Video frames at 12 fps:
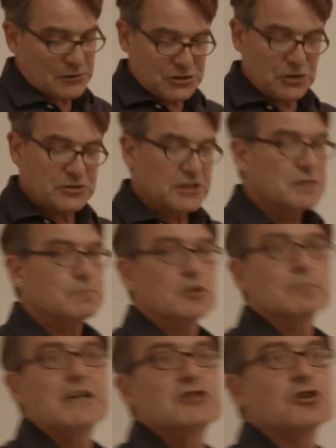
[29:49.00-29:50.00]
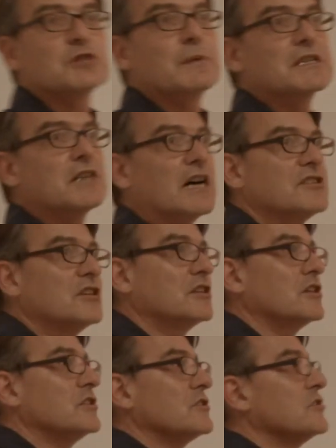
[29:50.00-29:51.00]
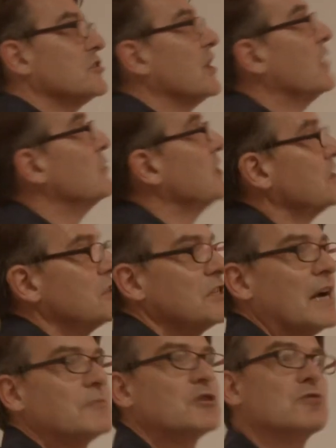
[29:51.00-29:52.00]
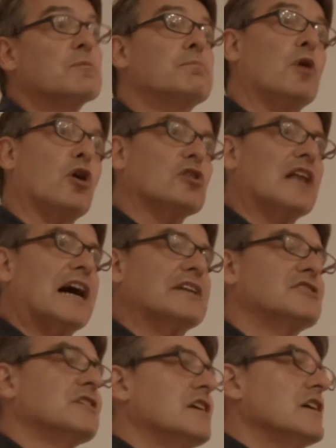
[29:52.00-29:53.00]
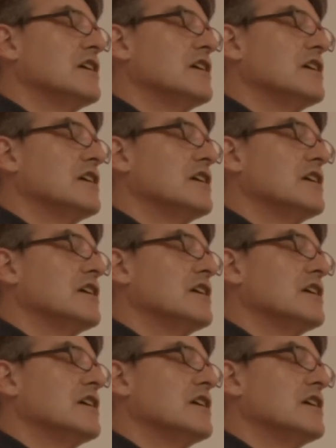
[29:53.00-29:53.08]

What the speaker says: I was using this book by Georges Bataille, The Accursed Chair, which has a chapter on potlatch.